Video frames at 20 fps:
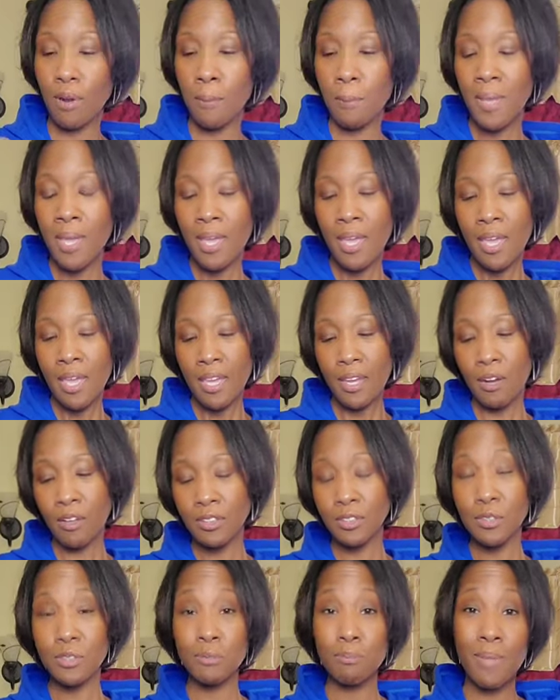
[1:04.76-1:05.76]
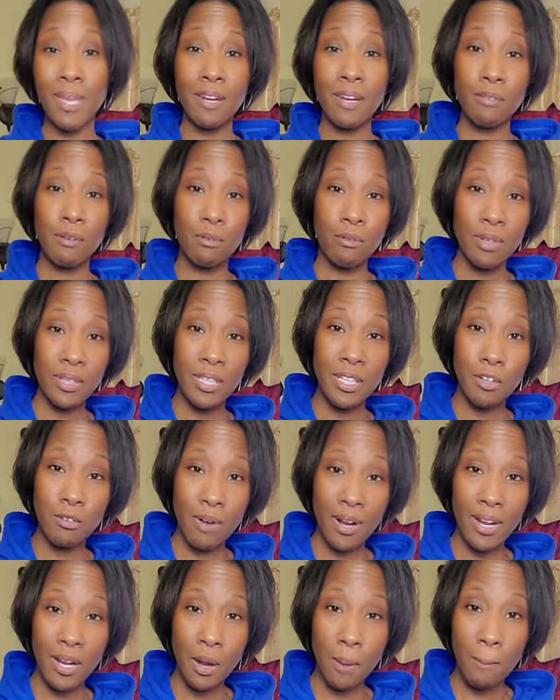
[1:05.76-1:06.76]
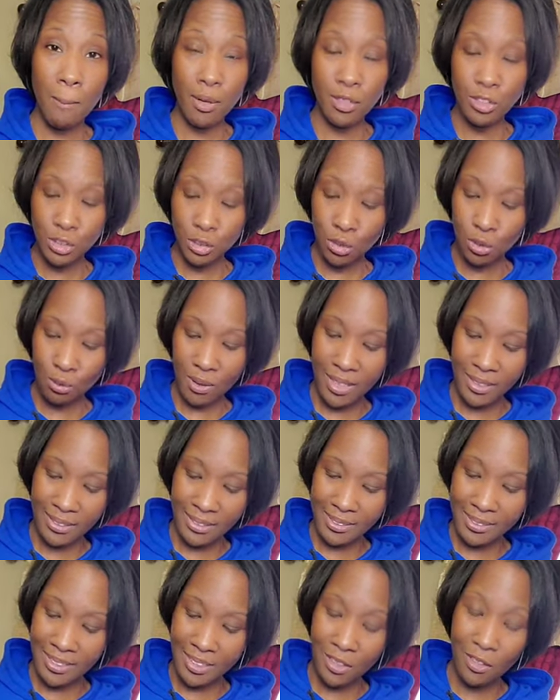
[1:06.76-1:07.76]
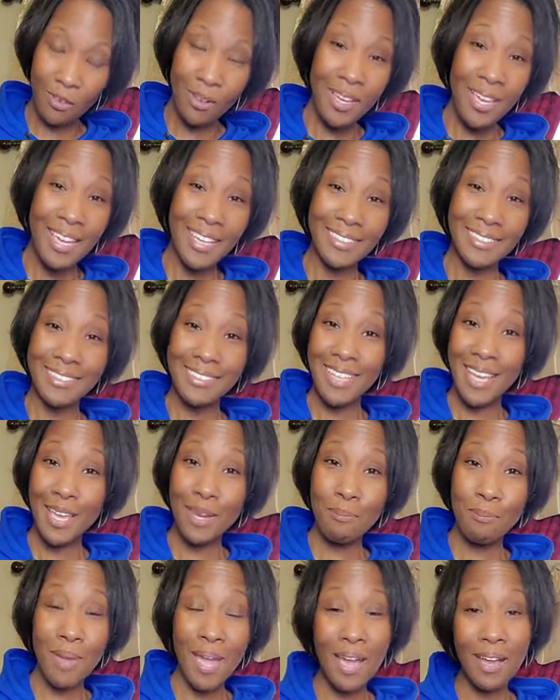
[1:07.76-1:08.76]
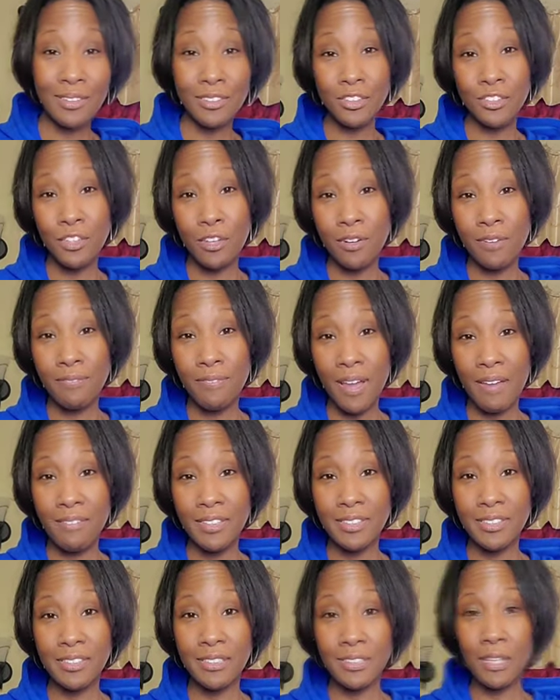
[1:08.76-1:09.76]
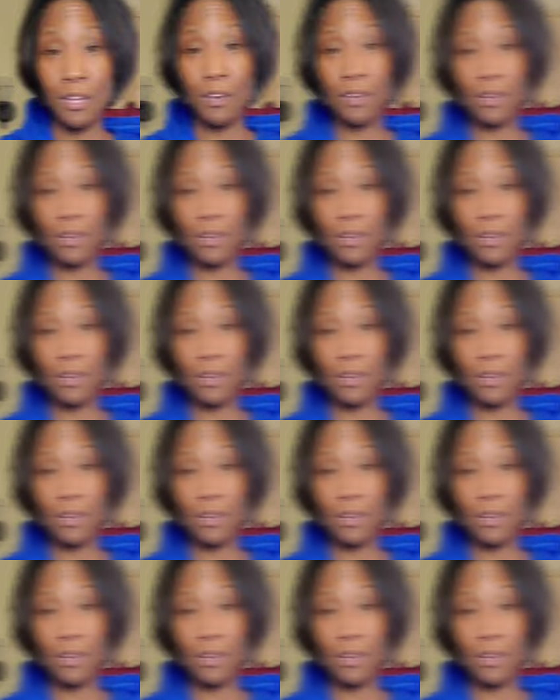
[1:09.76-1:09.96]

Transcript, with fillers: grip. It also is made of a really great commercial grade steel. It's ten pounds, thirty-five inches